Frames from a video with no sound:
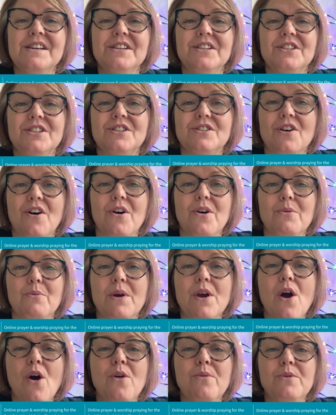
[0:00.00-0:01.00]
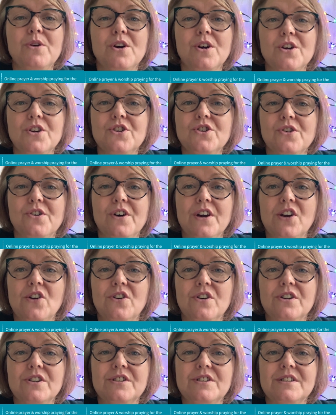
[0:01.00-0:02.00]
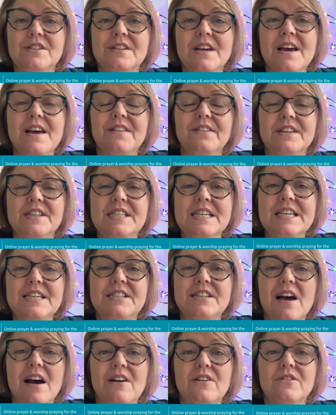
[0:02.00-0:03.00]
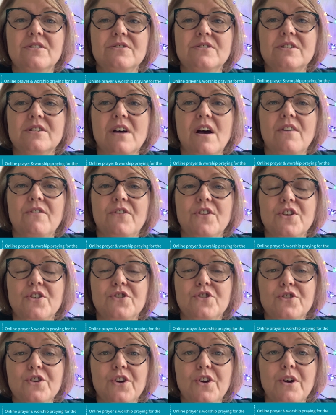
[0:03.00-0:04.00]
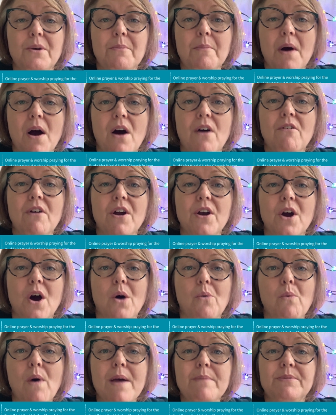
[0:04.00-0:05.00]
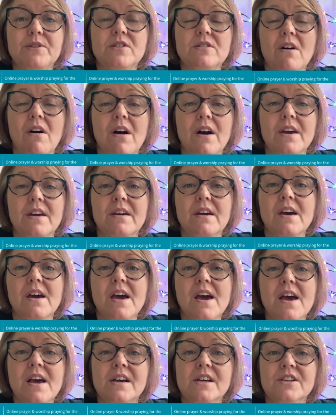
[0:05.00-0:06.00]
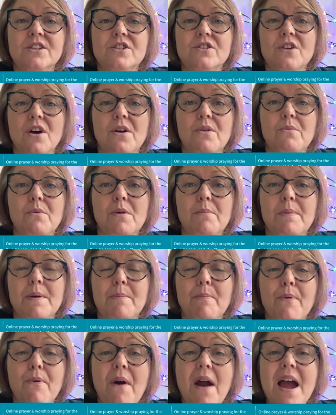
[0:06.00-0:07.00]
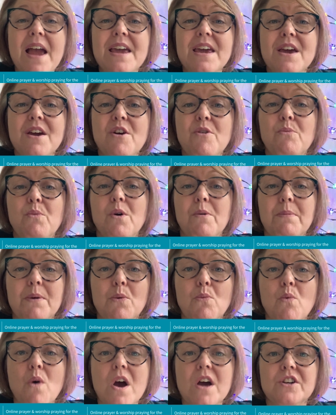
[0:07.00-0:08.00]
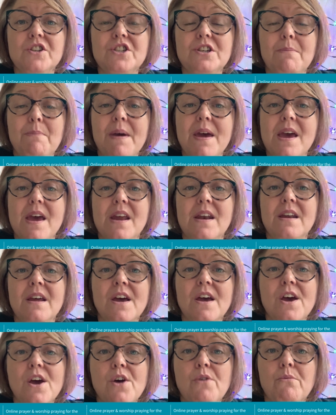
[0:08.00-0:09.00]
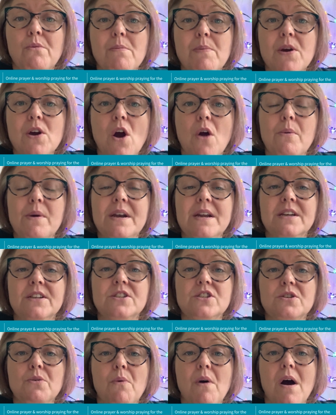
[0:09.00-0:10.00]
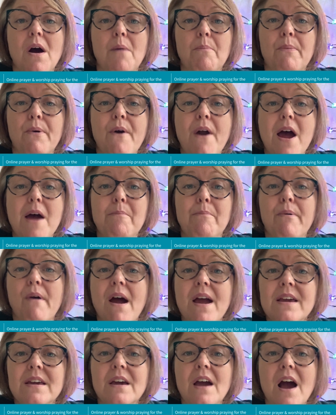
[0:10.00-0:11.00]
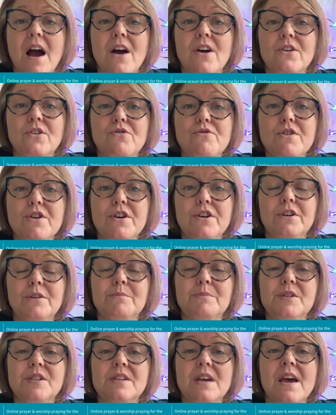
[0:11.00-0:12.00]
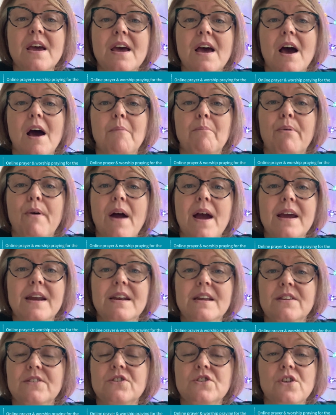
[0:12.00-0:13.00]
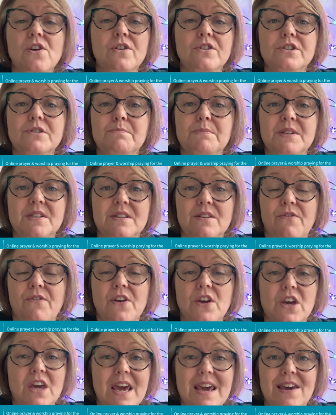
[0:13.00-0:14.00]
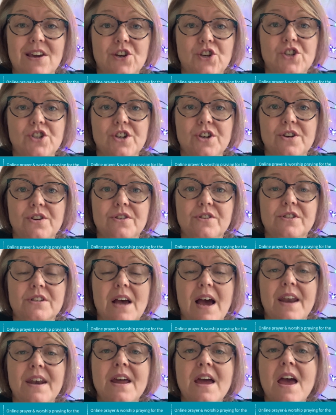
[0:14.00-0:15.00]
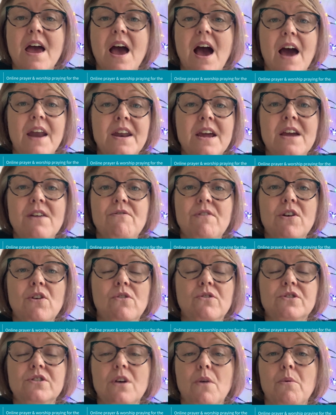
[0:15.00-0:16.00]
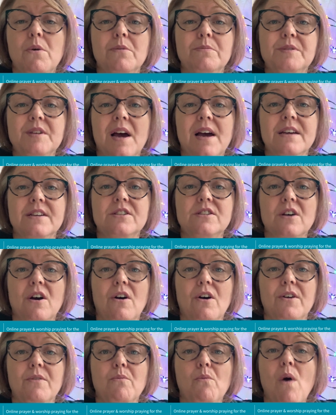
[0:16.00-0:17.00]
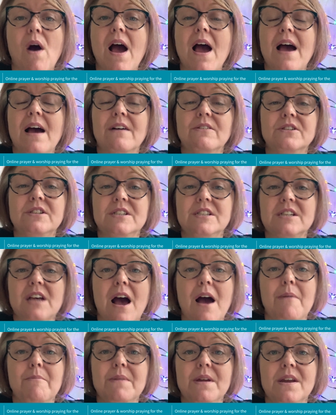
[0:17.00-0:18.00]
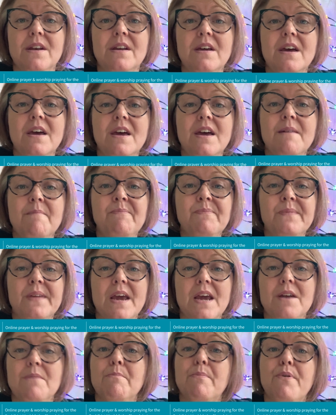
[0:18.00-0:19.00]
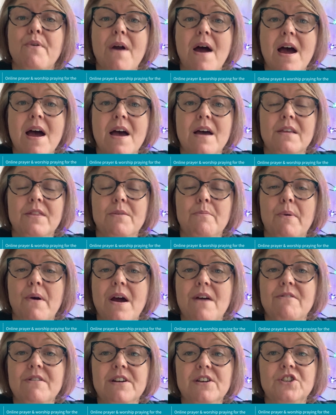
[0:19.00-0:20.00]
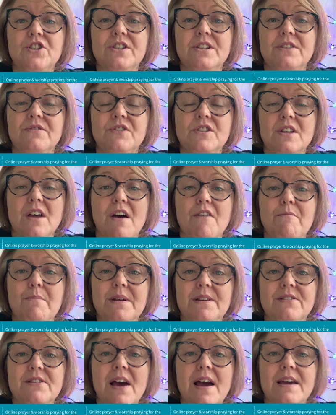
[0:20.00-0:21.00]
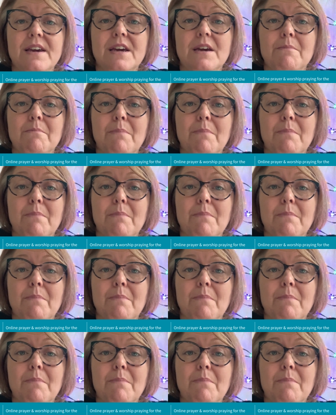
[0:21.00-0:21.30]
So we hope you can join us. The details for the Zoom are on our website. So we'll be praying, we'll be worshipping, we'll be going into our prayer breakout groups and praying into those specific issues and hearing also updates on what else is happening in prayer, the prayer initiatives that have been taking